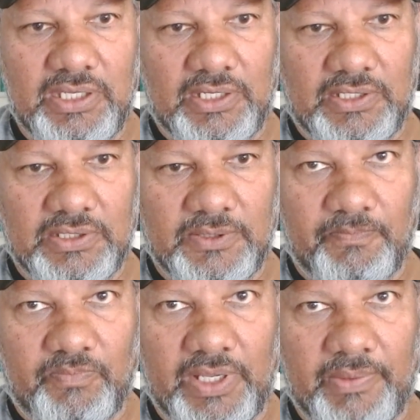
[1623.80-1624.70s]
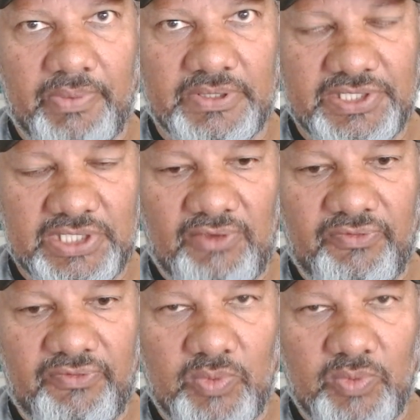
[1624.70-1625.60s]
it,
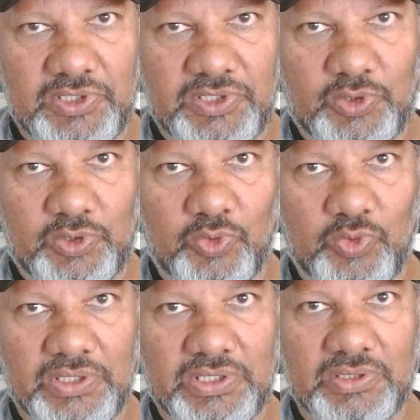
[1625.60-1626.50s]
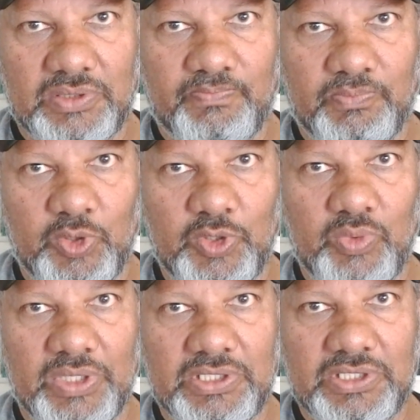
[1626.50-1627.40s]
discovering what is true, what is
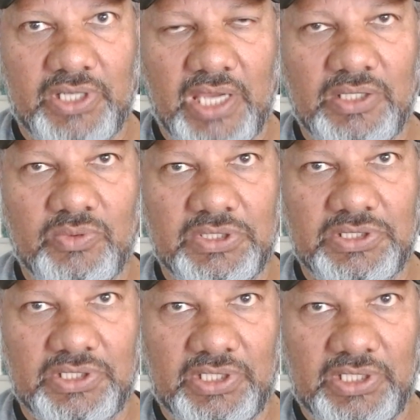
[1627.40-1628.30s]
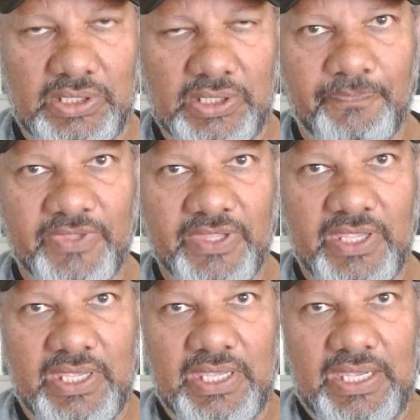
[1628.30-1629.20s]
good, what is right, what is real,
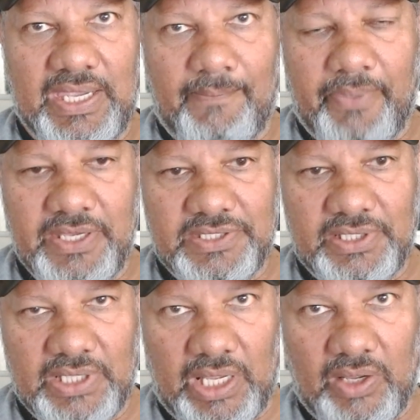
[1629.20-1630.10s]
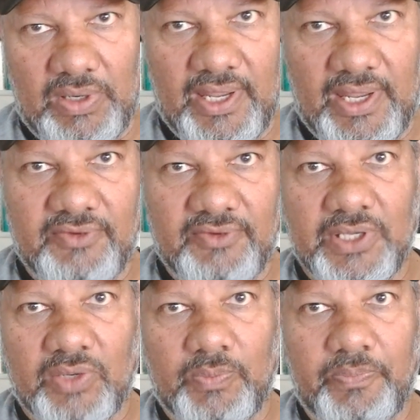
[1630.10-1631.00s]
and basing our lives,
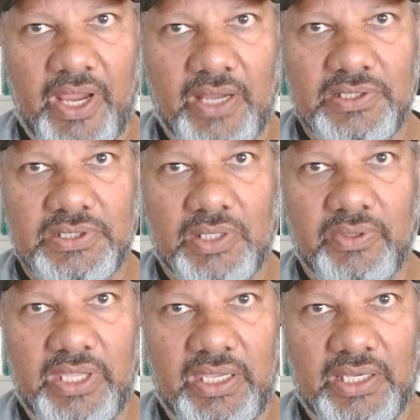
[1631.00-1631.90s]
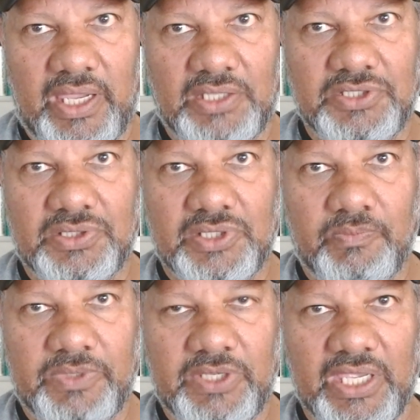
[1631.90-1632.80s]
our practice, our actions,
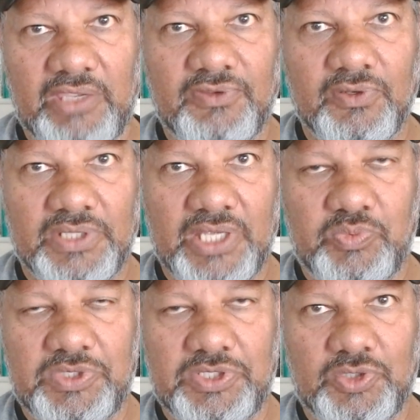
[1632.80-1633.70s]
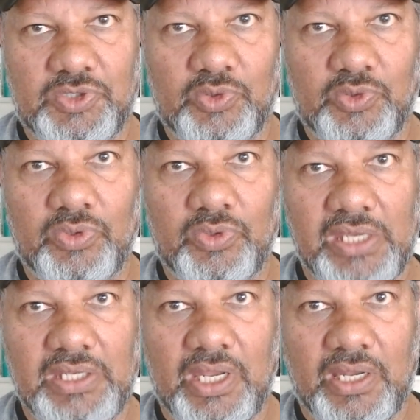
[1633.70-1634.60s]
our behavior on that which is true,
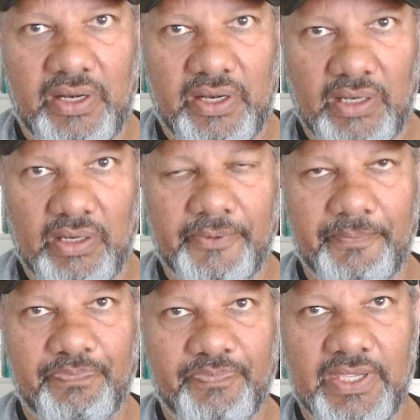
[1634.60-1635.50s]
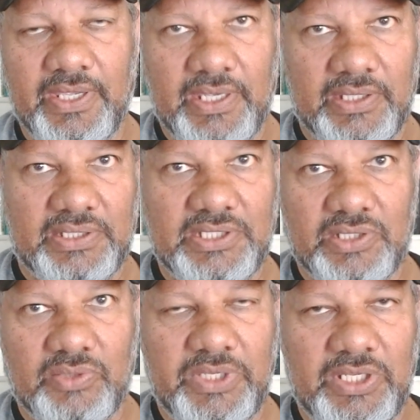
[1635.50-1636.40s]
right, and real. And that
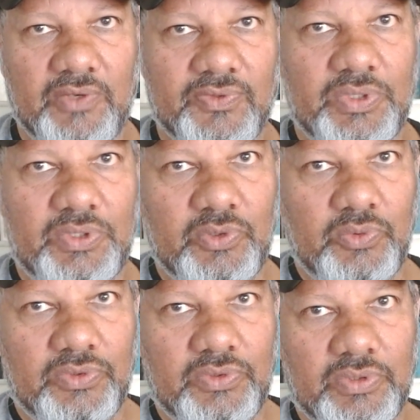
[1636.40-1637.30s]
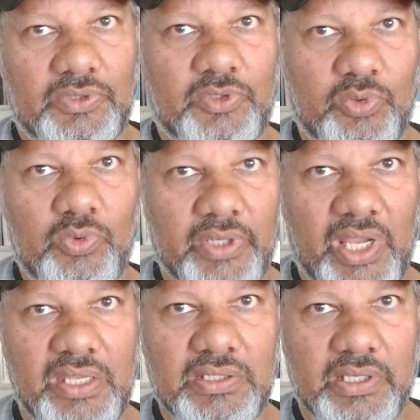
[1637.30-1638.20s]
is the meaning of the word truth. True,
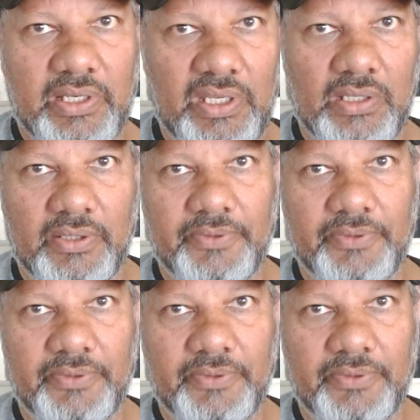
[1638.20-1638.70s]
right, real.